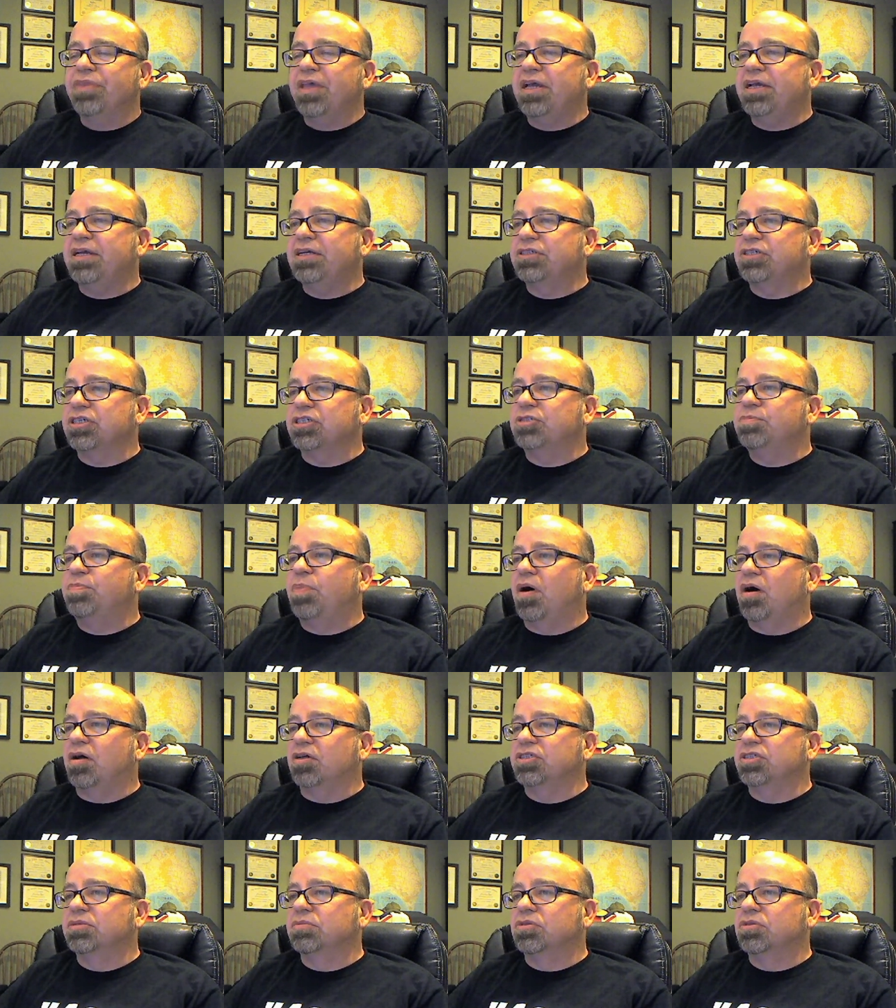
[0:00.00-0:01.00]
I guess it's
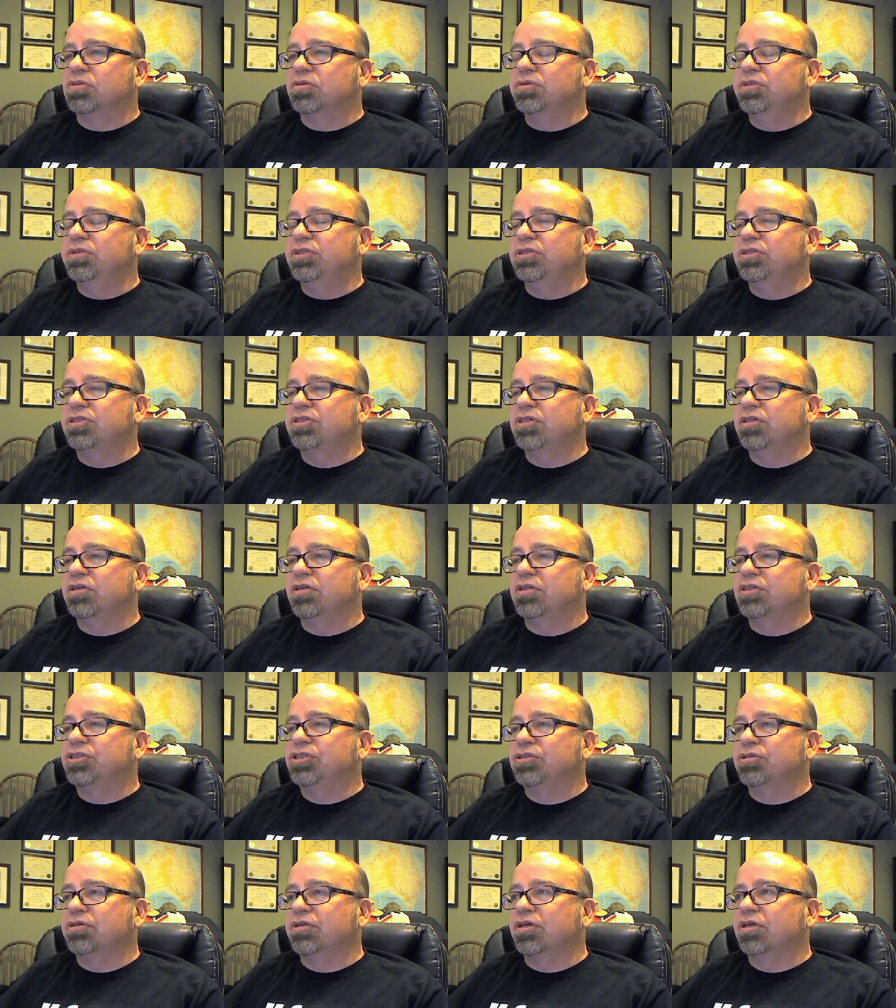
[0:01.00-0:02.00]
possible. You certainly
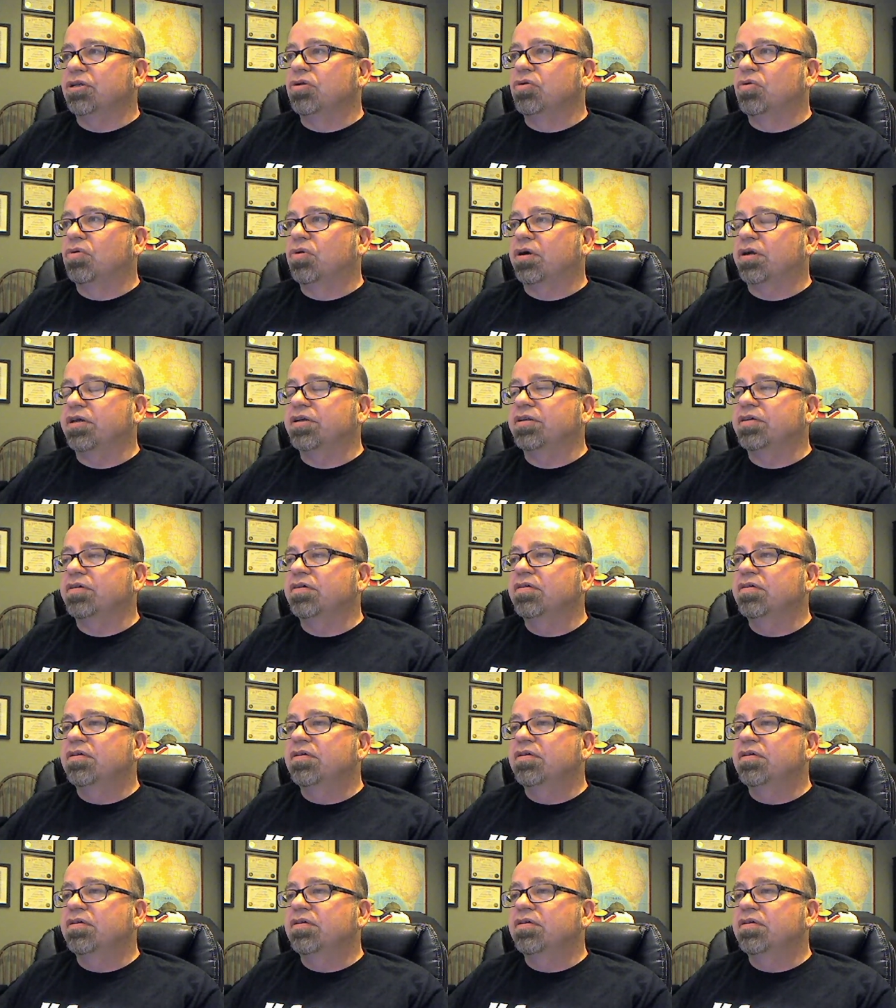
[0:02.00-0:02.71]
shouldn't ignore it.